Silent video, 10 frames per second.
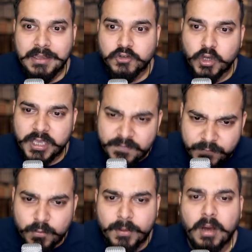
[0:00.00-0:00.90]
So
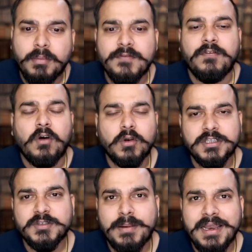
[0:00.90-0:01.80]
if you probably follow
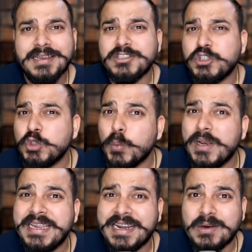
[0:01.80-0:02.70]
this playlist, you
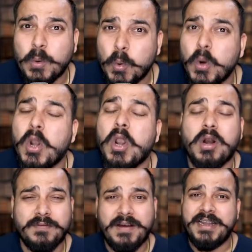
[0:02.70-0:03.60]
will get a whole
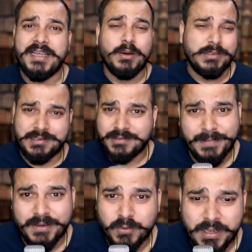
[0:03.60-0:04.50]
lot of idea with
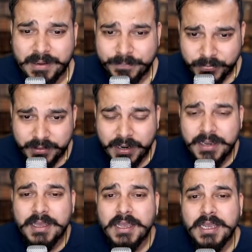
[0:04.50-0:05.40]
respect to that, right?